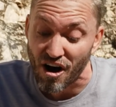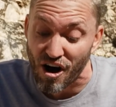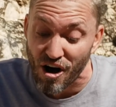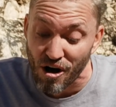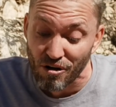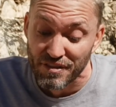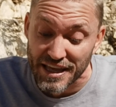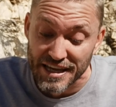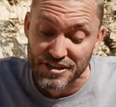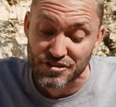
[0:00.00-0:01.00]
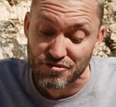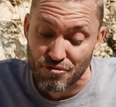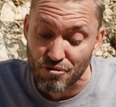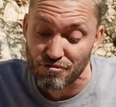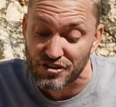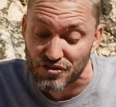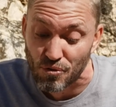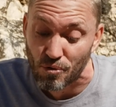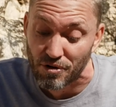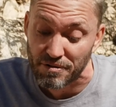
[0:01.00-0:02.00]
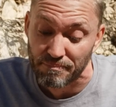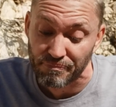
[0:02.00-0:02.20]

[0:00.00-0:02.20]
All these drew the sword.